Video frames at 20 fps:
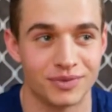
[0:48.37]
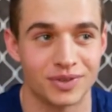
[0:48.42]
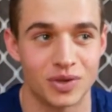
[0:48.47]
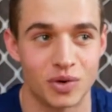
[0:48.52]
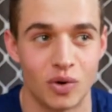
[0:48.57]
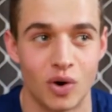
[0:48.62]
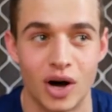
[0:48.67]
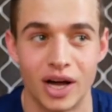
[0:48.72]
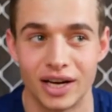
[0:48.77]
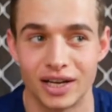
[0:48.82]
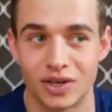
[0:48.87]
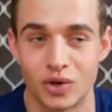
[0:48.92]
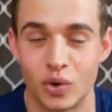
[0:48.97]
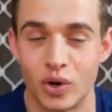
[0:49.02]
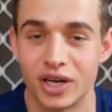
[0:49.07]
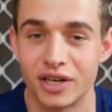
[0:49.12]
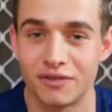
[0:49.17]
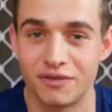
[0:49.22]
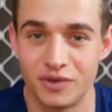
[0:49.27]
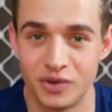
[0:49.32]

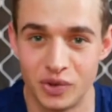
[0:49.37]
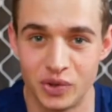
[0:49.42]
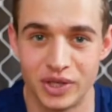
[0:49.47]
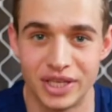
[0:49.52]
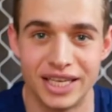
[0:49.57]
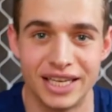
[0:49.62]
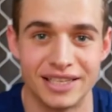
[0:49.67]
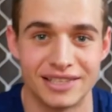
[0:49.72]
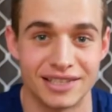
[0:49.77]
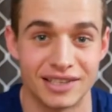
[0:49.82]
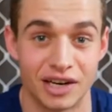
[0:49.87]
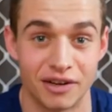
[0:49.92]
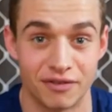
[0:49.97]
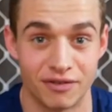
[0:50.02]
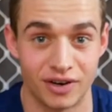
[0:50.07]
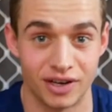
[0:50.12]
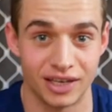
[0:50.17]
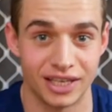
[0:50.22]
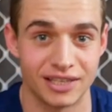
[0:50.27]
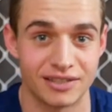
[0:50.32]
quite a few years, and I
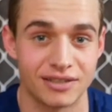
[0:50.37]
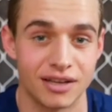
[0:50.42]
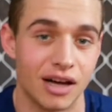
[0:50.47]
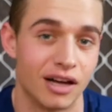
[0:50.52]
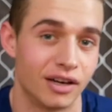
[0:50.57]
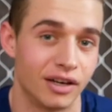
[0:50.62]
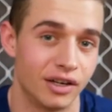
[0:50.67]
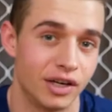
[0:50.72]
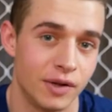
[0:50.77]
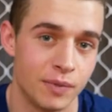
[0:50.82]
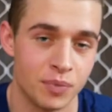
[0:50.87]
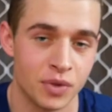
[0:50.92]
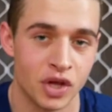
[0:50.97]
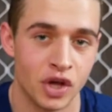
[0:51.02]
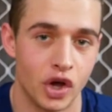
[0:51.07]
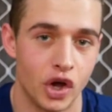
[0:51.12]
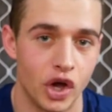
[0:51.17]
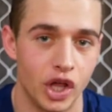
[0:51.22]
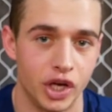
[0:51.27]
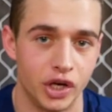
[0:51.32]
finally started
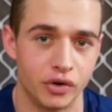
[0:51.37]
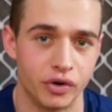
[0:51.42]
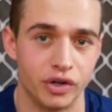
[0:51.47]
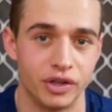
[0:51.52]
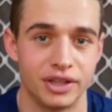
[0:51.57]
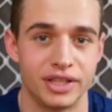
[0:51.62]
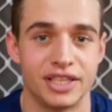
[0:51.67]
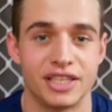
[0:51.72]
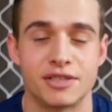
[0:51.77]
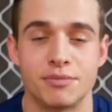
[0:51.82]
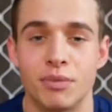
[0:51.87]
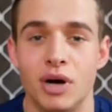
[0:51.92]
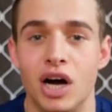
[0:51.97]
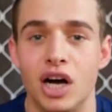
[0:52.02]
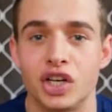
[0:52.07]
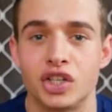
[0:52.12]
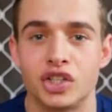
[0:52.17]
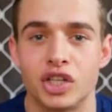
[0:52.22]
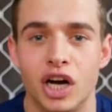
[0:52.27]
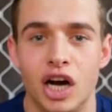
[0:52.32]
earlier on this March.